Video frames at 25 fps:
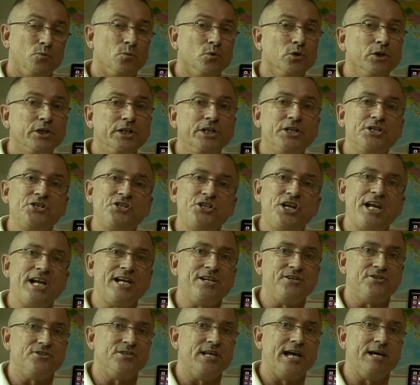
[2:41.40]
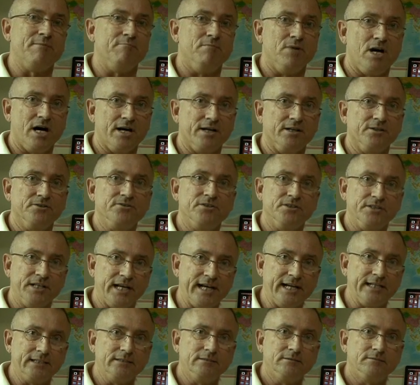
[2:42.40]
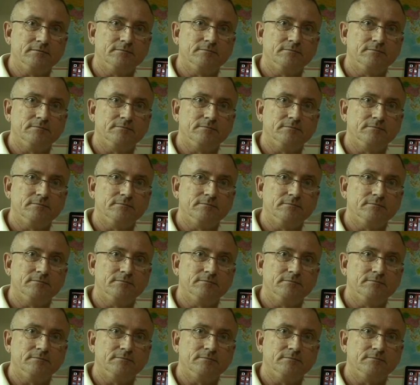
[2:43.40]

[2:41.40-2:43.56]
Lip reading: We're going to change that model today.